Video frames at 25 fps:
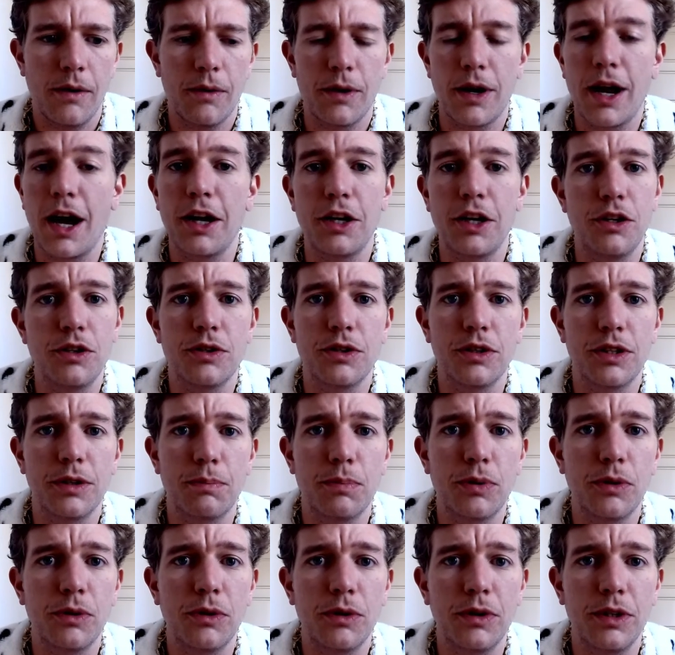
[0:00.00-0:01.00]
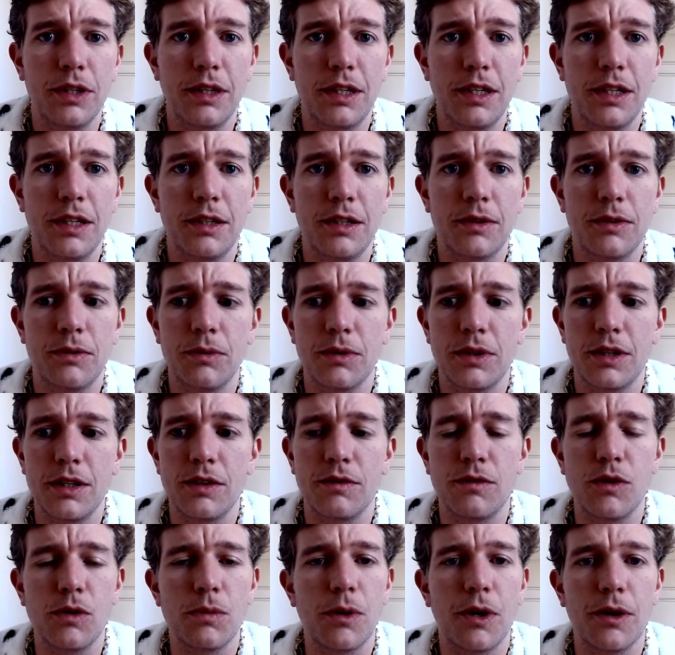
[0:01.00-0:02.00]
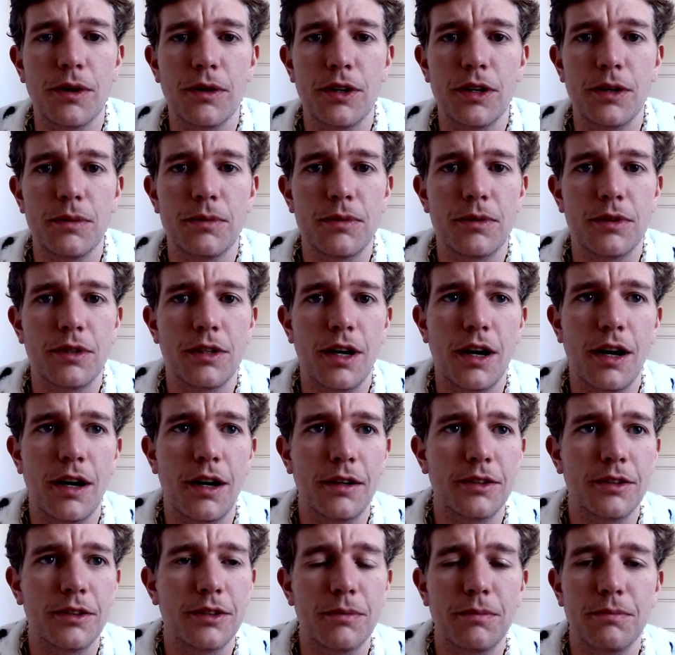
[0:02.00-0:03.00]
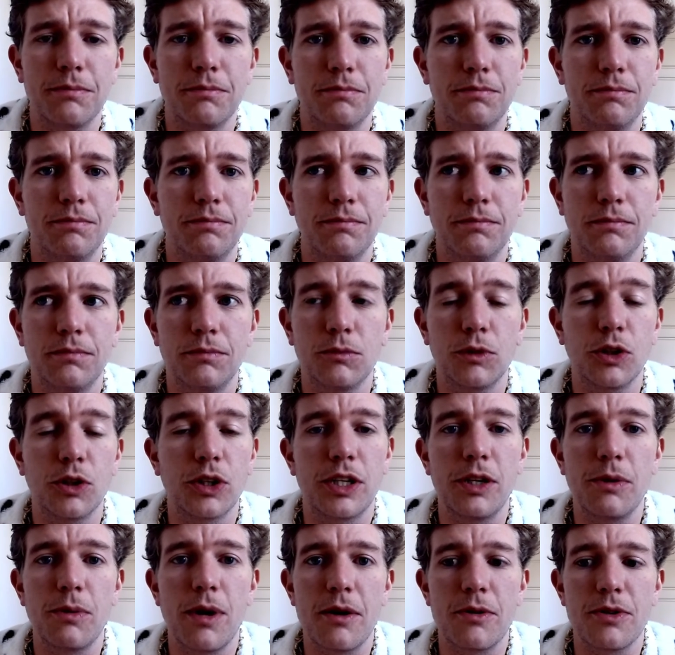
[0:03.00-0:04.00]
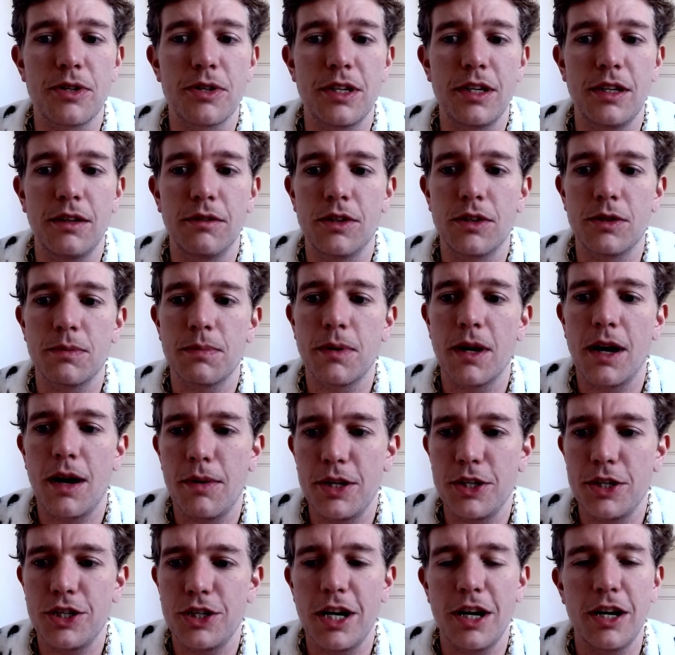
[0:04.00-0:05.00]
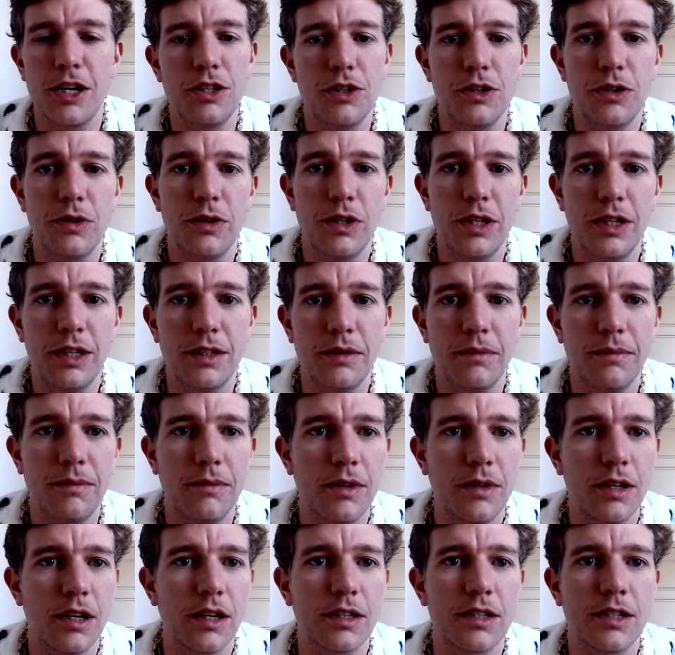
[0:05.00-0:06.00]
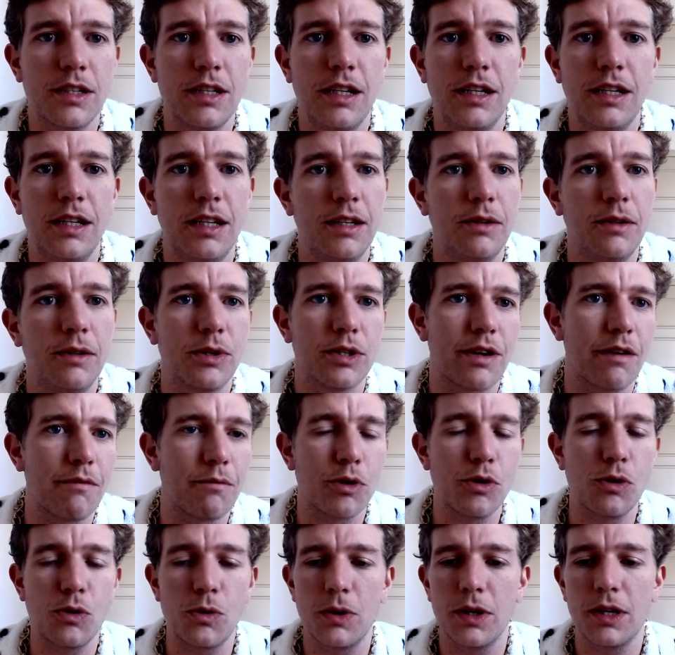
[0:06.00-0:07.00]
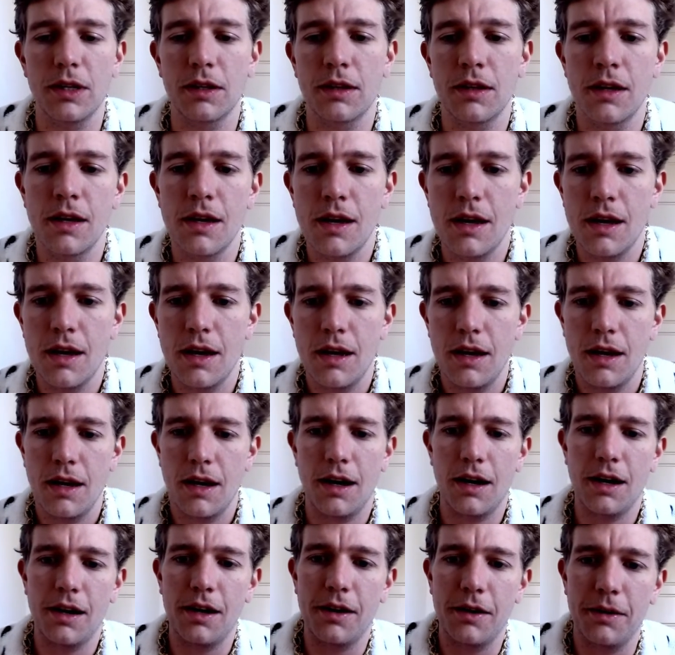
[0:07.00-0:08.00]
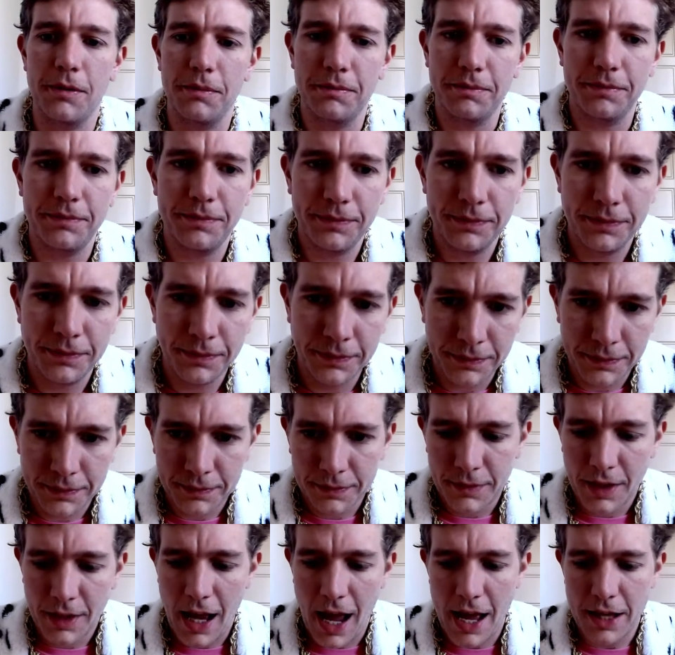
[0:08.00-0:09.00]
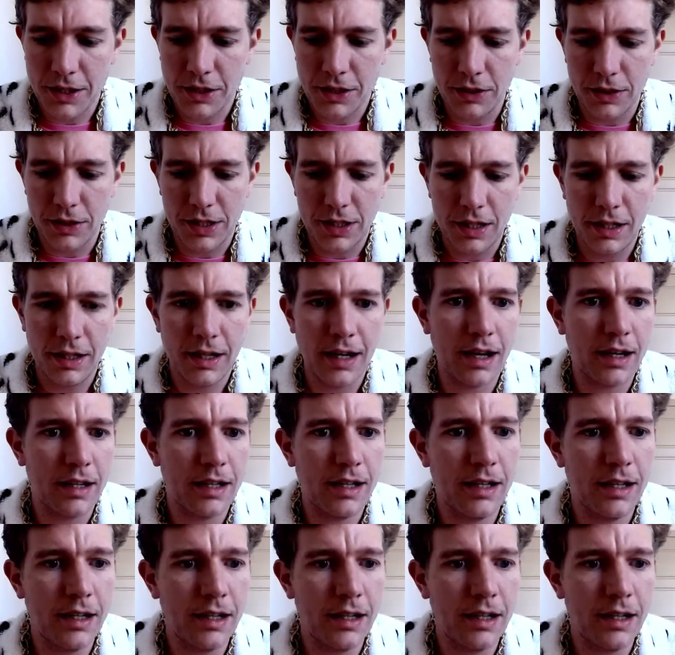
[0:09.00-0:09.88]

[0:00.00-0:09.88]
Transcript: what I usually pull in these with these football reps, uh, some rookie wide receivers, probably Jerry Jeudy, uh, CeeDee, which I'm cool with. Um, as you can see down